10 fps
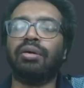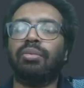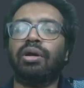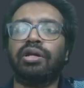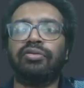
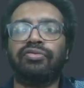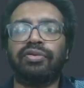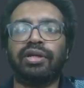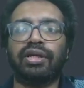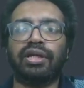What if
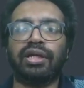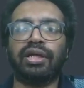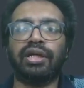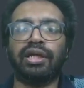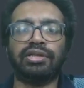
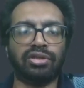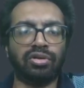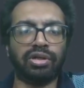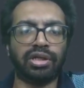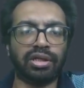it's
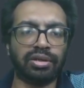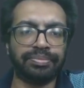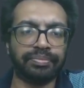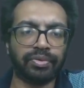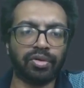not a
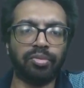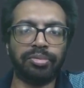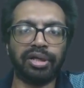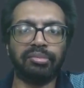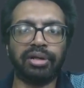
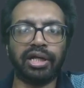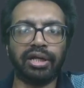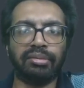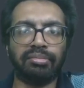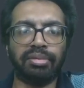opening
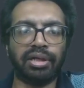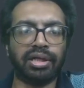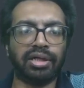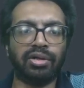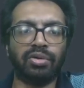bracket but
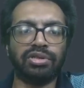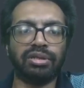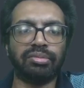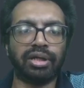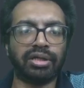a closing
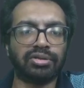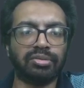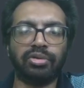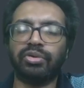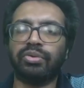bracket? So I'm
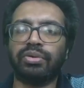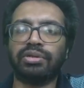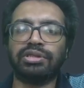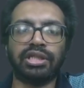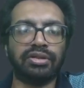going to
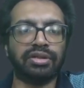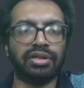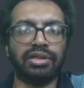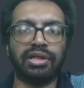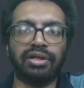check
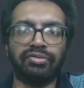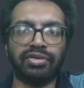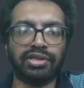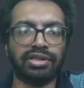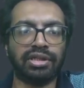whether if
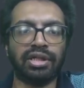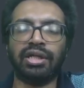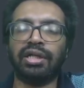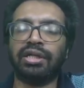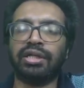it's
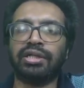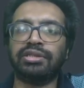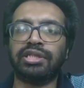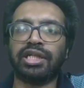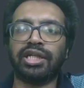
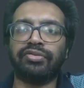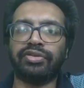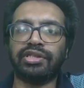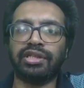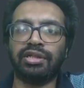check if
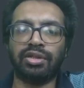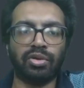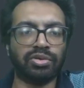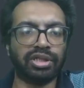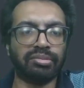it's a
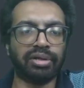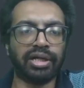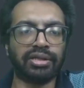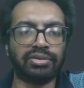closing bracket.